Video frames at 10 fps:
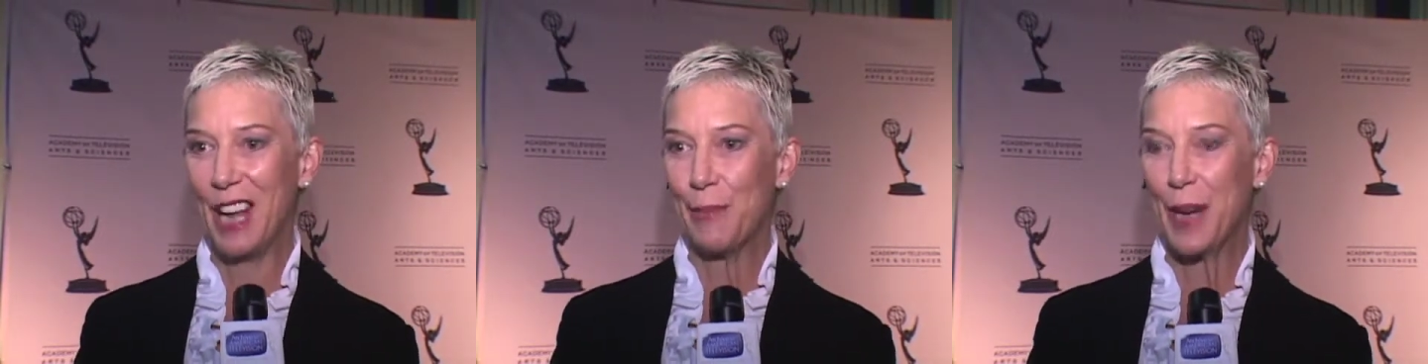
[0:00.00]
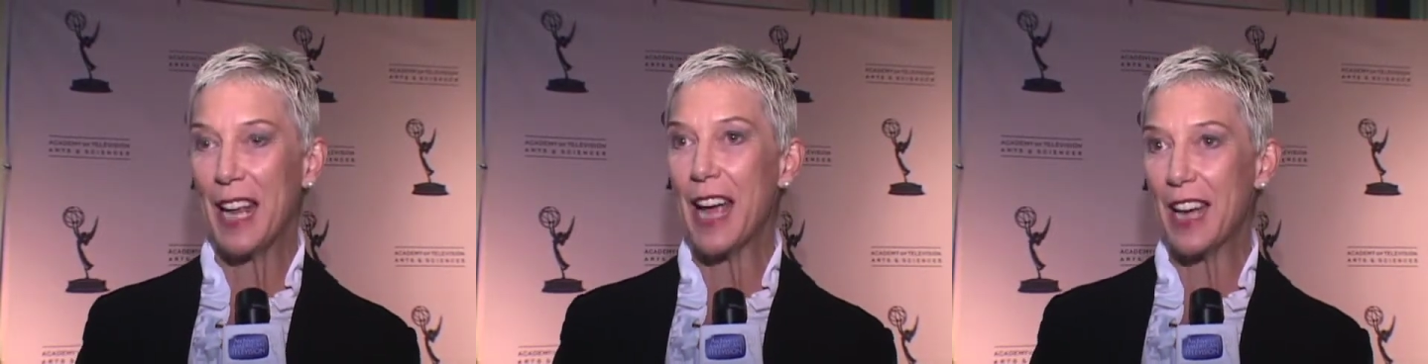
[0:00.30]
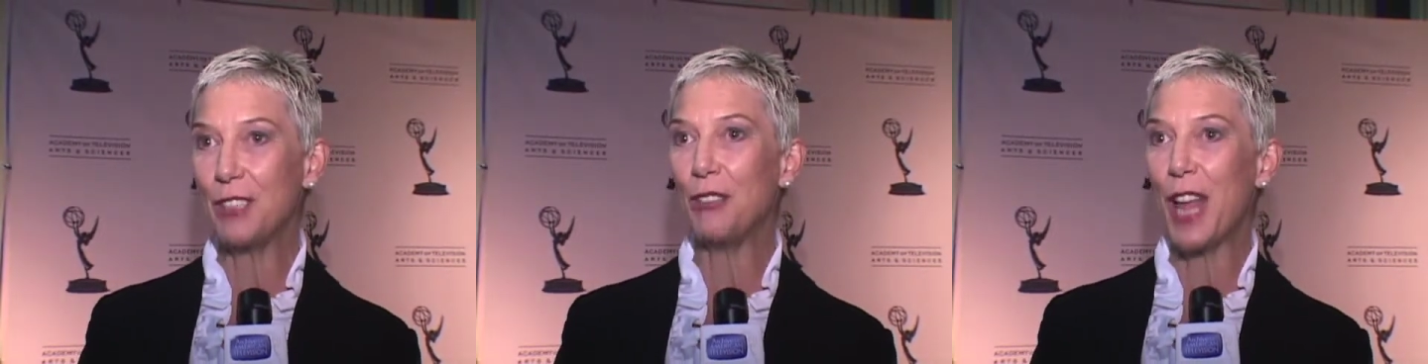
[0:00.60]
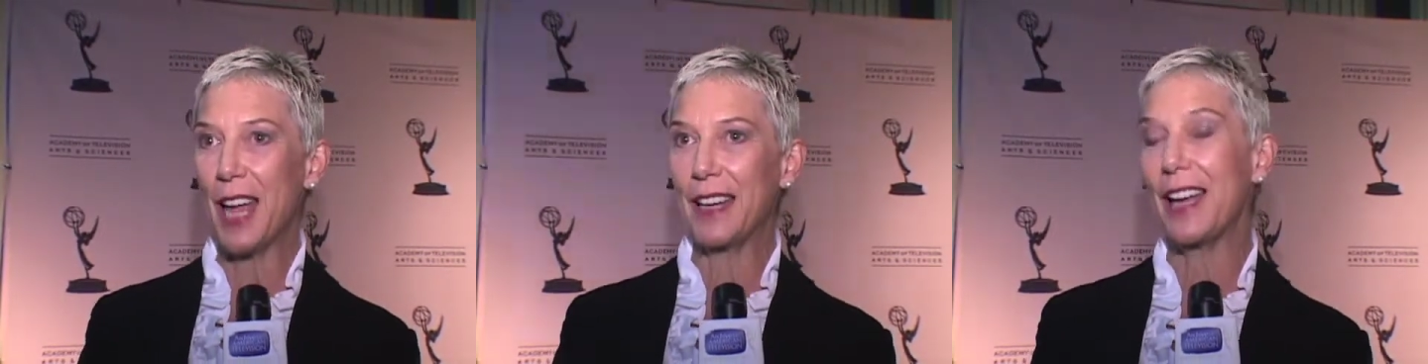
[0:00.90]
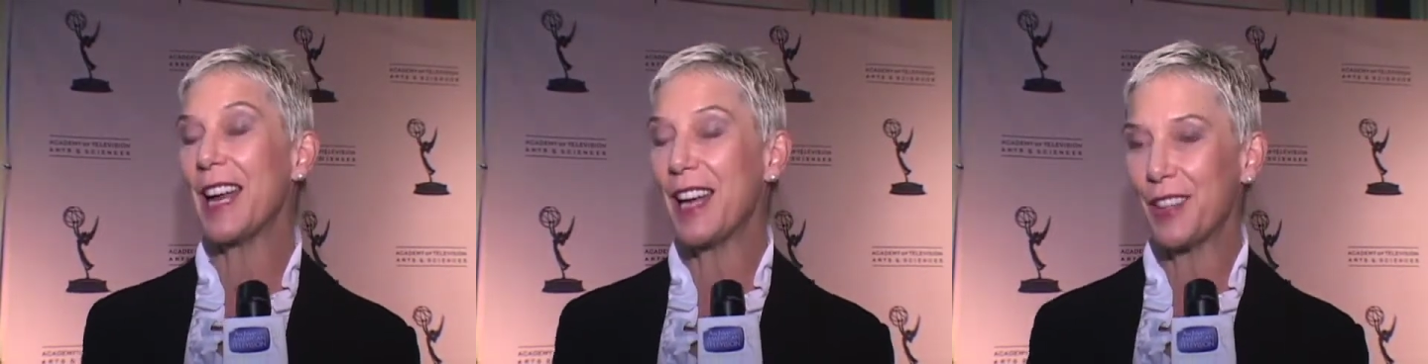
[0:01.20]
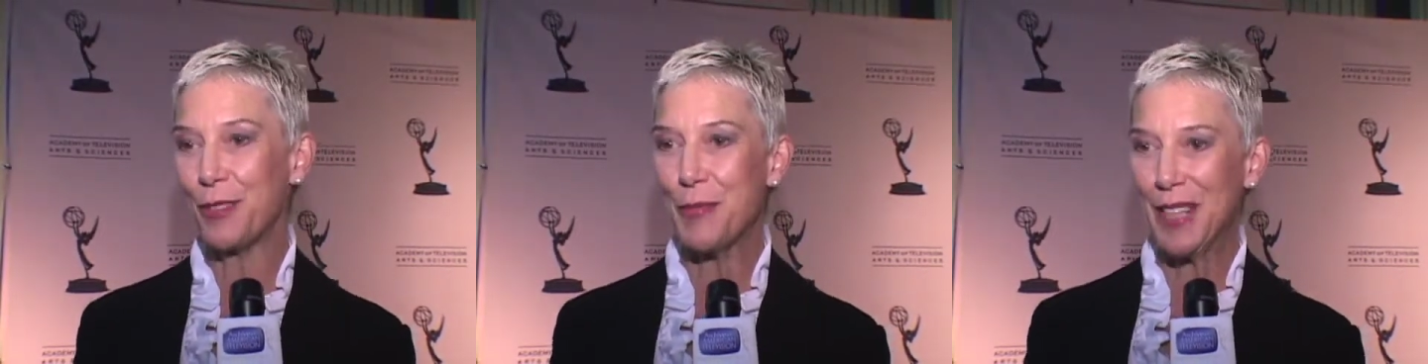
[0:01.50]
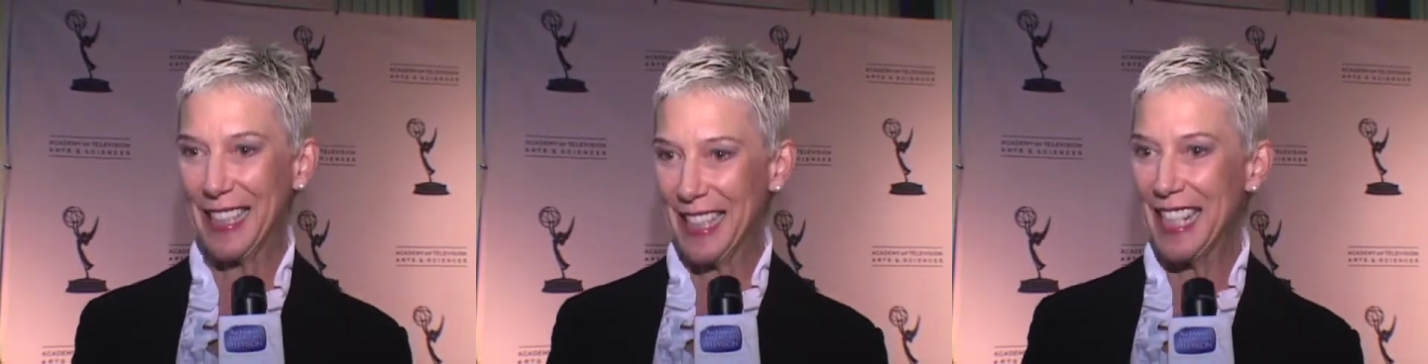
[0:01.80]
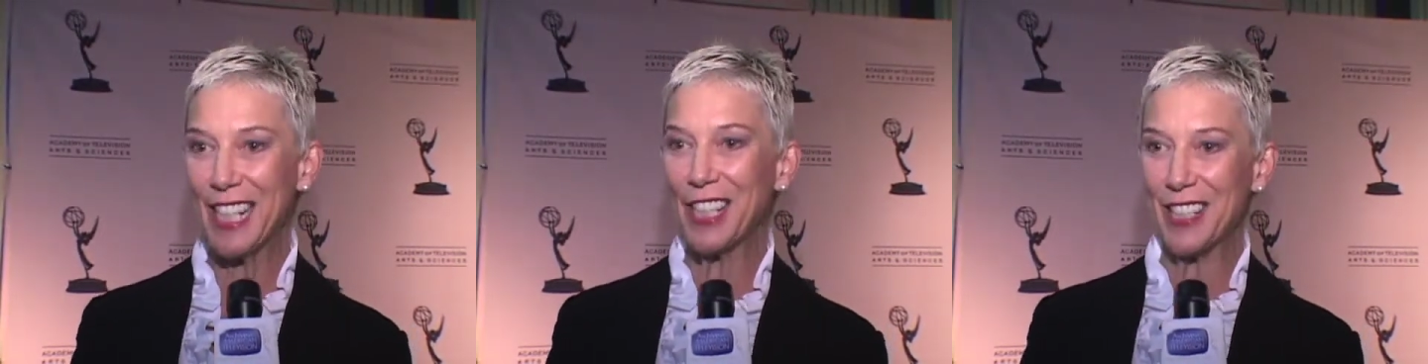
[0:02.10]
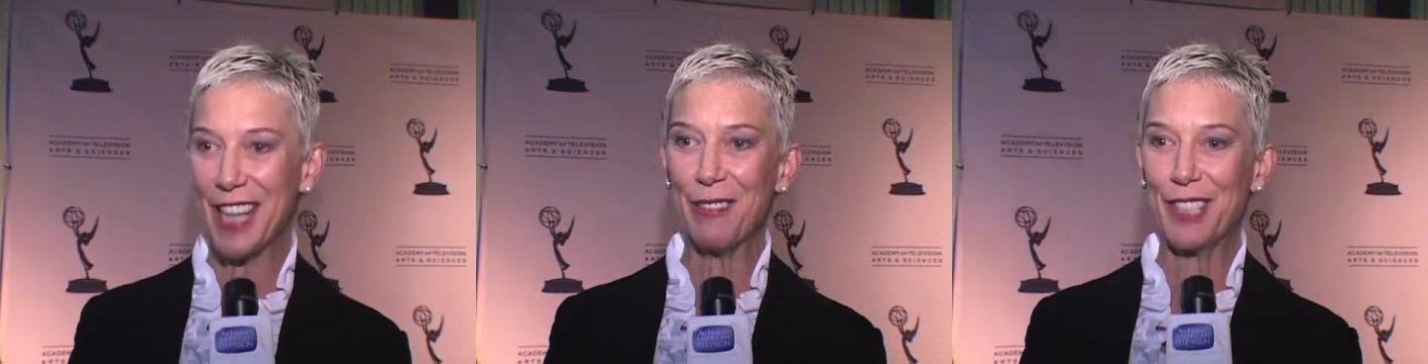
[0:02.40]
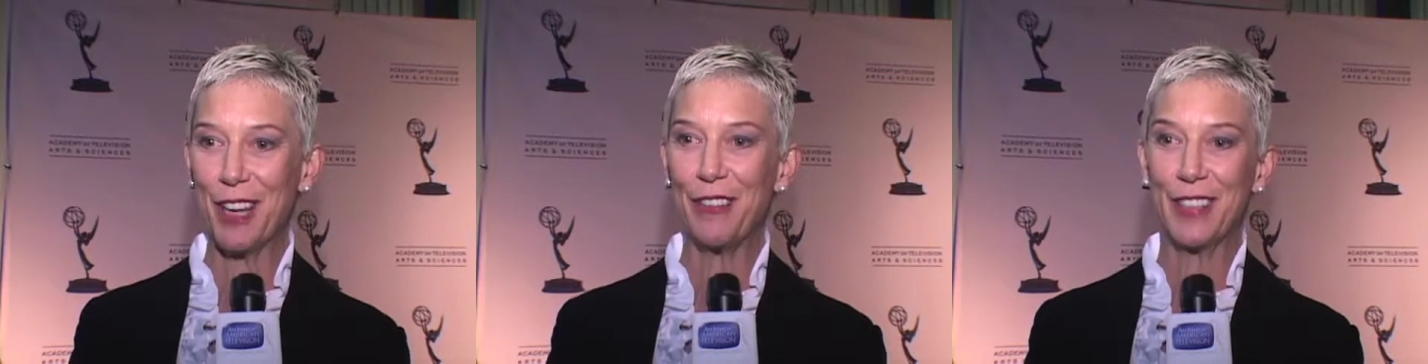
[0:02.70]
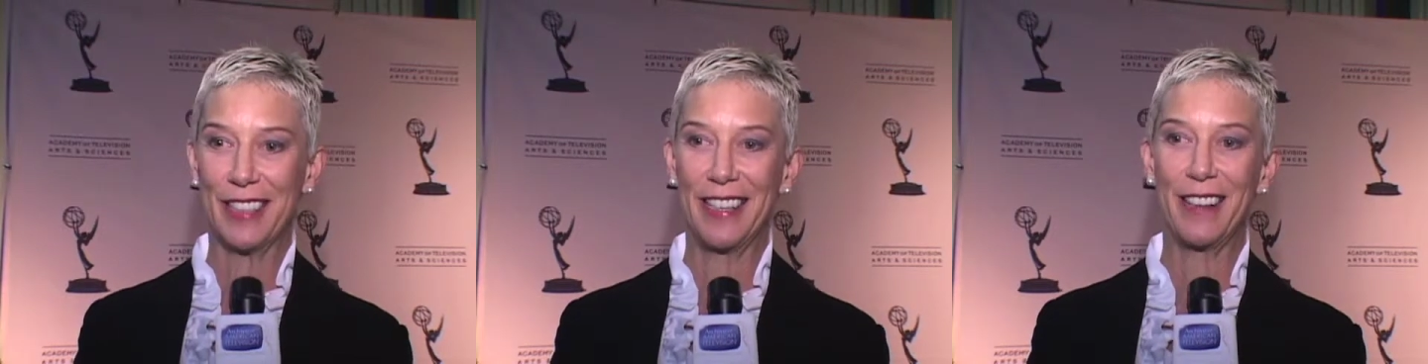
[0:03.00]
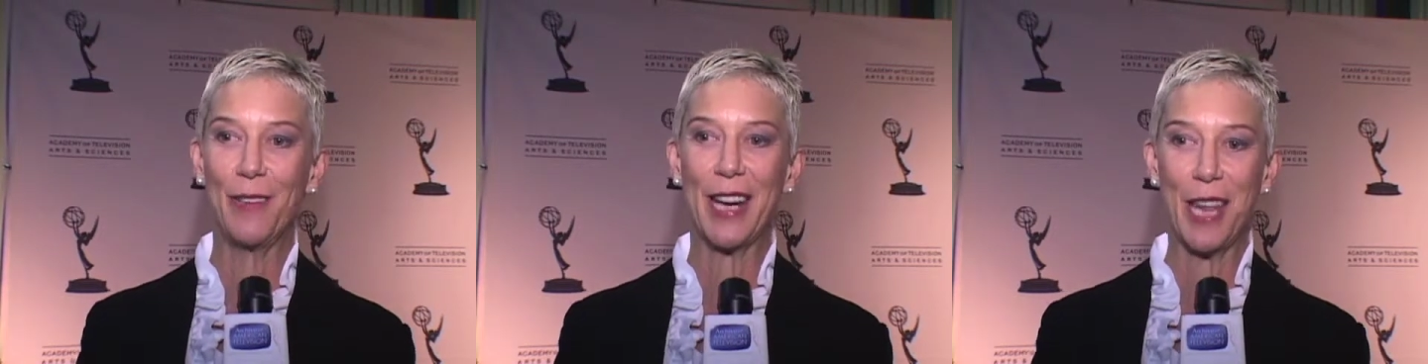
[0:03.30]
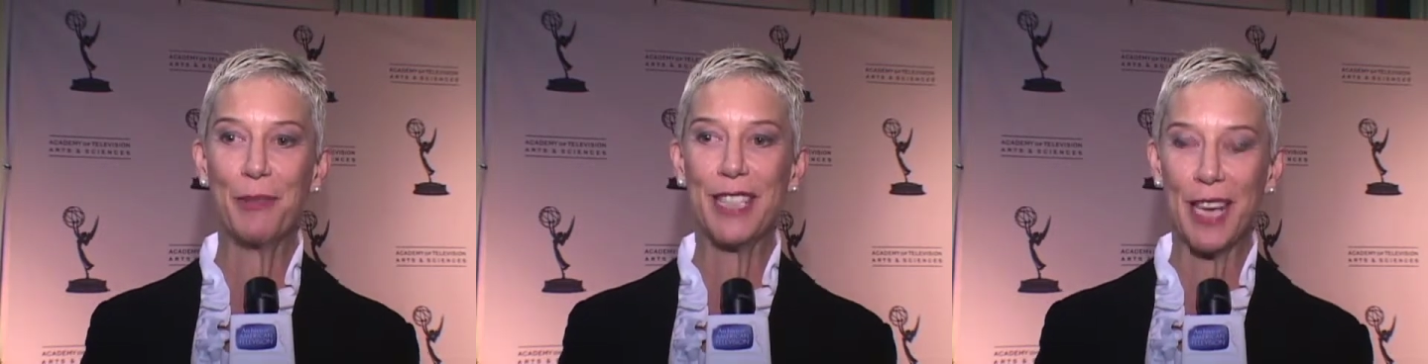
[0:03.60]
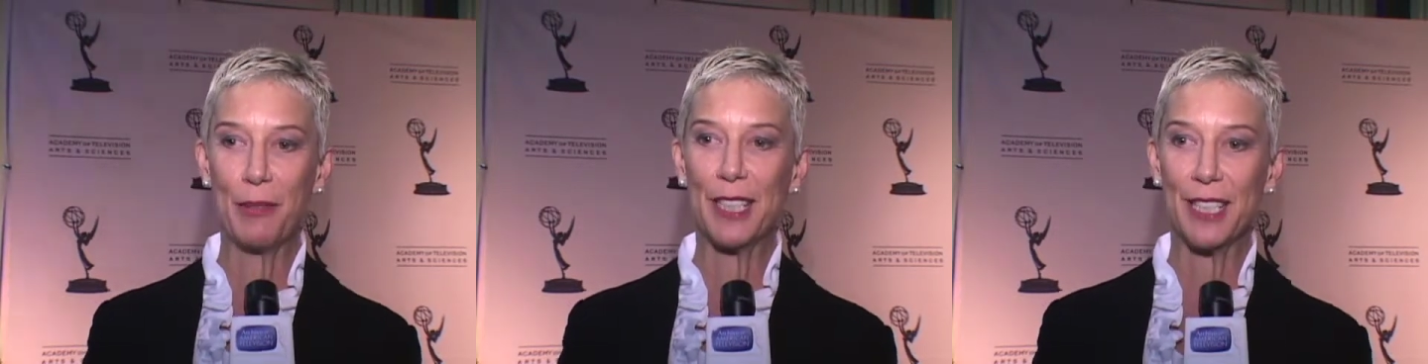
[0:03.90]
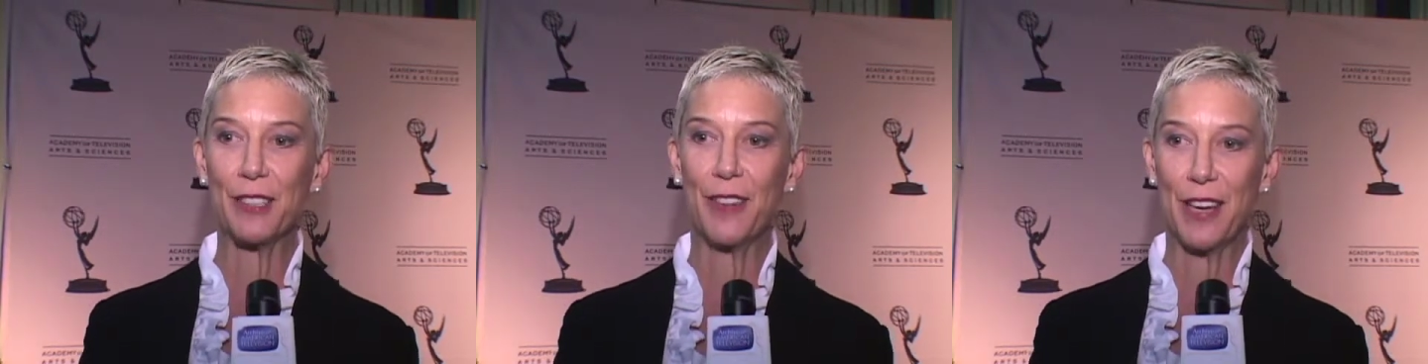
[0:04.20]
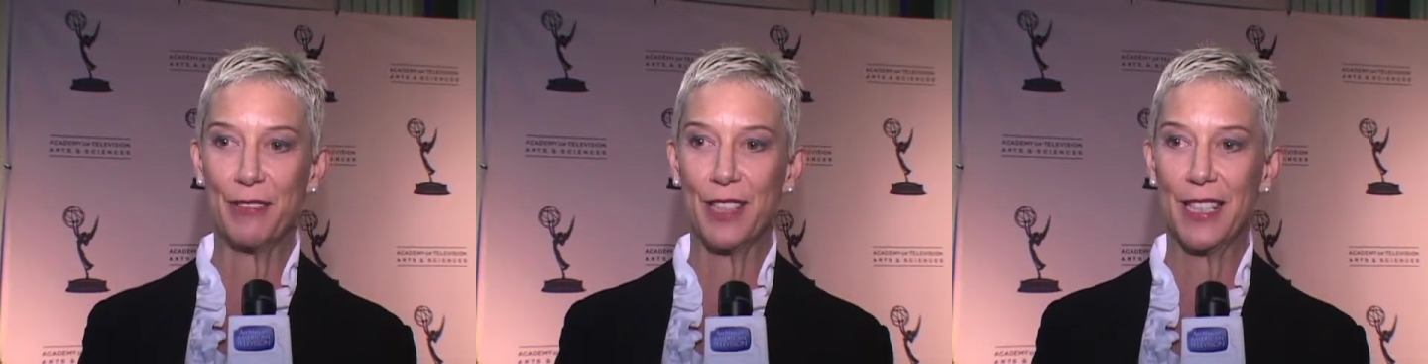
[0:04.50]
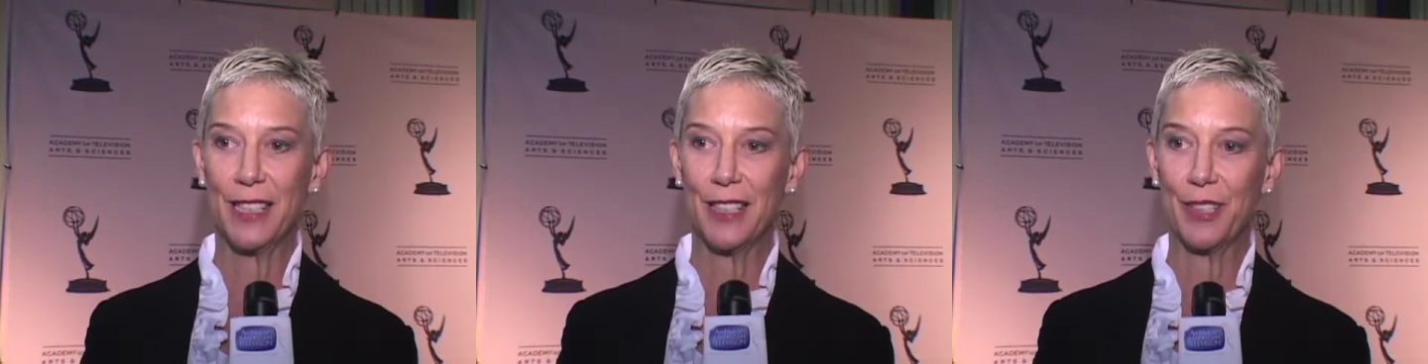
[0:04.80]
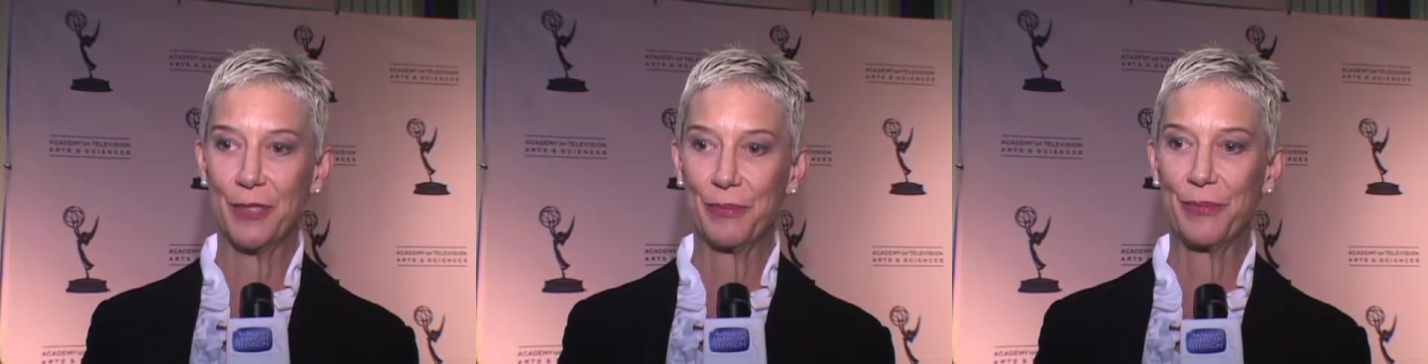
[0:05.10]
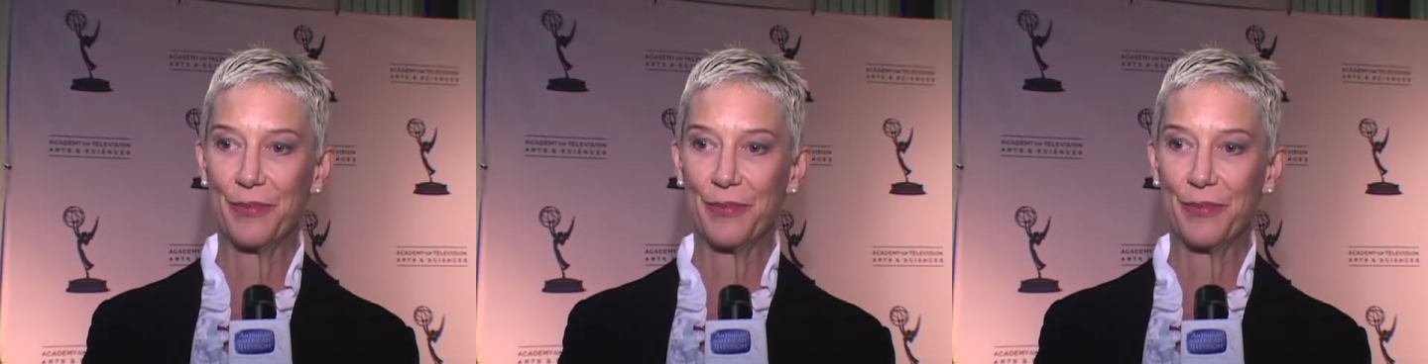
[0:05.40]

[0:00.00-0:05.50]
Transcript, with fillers: but I, I do like, and I like Three Musketeers. That was often what he would say was his favorite. So.